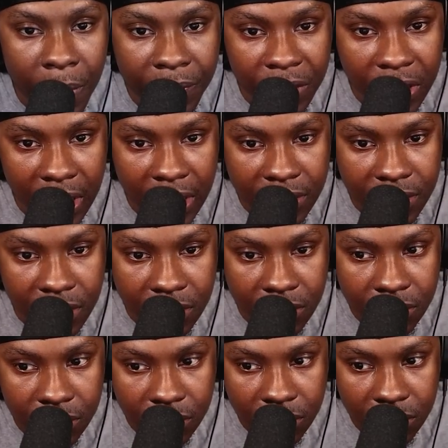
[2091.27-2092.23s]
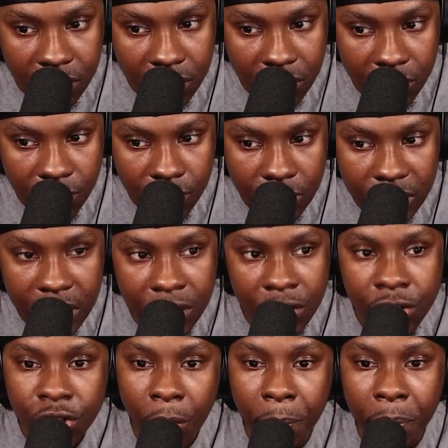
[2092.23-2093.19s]
the clouds now. It's because
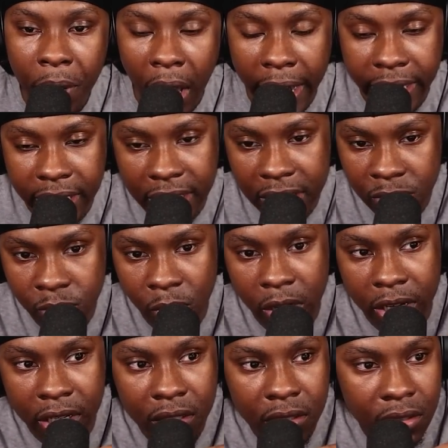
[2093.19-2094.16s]
you're blind, that's why.